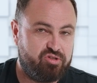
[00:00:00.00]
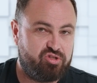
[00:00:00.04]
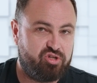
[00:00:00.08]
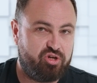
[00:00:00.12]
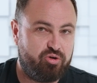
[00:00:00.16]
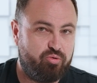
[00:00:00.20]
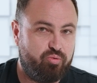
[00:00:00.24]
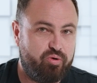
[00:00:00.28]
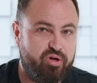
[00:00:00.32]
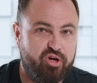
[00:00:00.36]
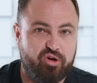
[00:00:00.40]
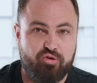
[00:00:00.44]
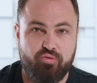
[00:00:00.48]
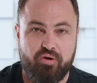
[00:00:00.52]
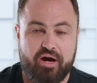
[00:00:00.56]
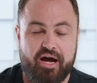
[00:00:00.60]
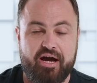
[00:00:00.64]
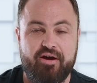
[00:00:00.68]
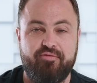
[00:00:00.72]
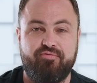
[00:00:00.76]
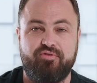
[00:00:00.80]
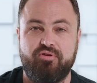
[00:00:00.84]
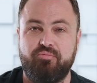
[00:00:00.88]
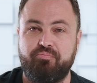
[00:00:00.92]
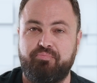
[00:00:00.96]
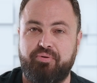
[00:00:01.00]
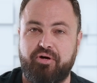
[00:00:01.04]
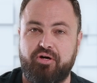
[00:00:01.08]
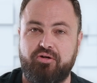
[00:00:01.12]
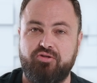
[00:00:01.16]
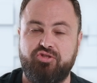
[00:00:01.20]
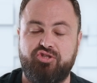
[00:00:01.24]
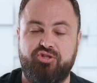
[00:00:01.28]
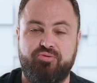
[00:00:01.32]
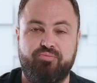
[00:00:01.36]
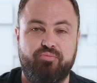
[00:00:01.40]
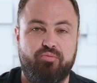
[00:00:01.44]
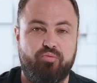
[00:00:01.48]
So we arrived in
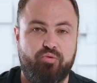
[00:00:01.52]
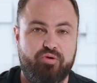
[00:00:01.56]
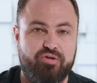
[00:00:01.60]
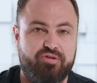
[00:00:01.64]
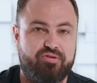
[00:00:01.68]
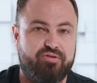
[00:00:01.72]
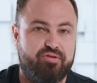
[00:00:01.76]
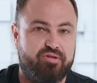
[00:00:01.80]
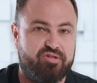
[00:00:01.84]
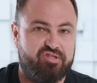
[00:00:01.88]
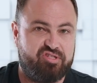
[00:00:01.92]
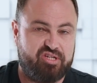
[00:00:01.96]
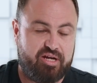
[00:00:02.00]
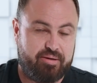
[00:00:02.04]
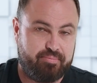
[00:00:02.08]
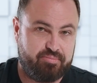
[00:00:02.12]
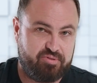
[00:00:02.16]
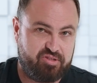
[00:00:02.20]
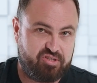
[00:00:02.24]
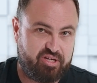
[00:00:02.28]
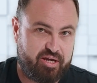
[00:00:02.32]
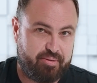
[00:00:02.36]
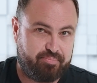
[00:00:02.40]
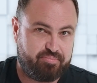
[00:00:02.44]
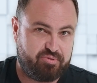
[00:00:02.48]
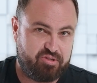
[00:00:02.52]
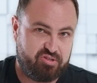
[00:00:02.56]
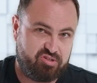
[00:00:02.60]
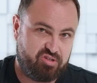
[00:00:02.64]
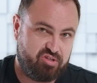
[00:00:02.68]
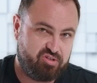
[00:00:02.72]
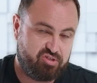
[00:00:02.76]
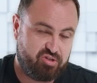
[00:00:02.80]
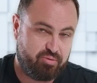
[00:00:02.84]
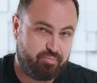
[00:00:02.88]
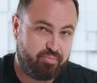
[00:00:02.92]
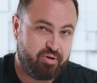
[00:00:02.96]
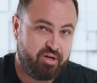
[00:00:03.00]
Belgium with some
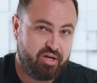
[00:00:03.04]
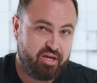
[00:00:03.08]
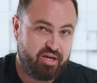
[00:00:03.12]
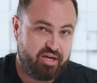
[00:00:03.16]
skepticism,